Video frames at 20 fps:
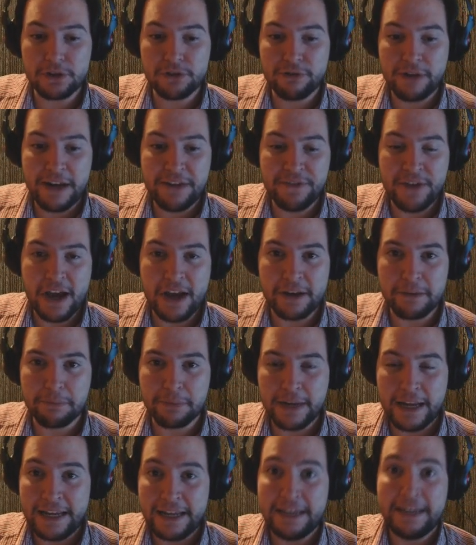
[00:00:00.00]
graveyard and
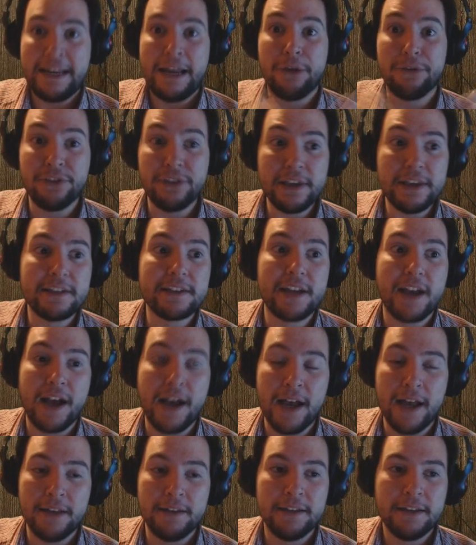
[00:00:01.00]
play it. Now this
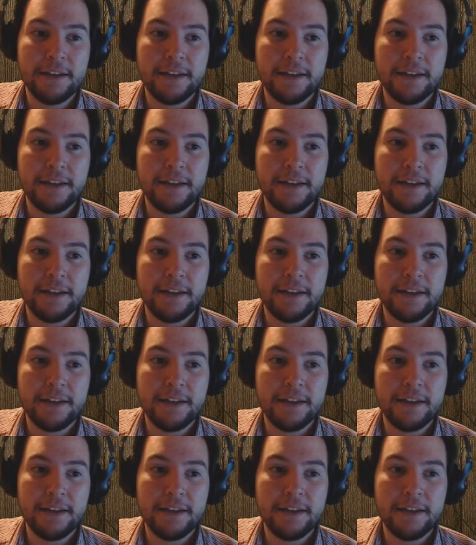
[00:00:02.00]
card